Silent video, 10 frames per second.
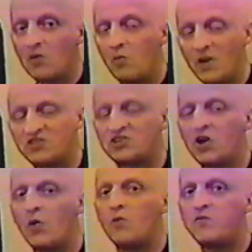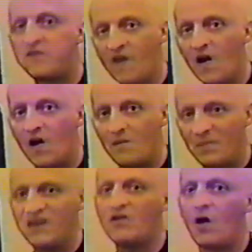which go far
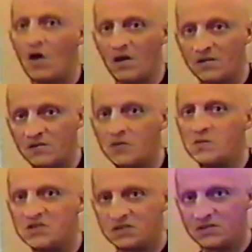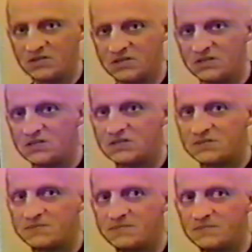beyond resynthesis.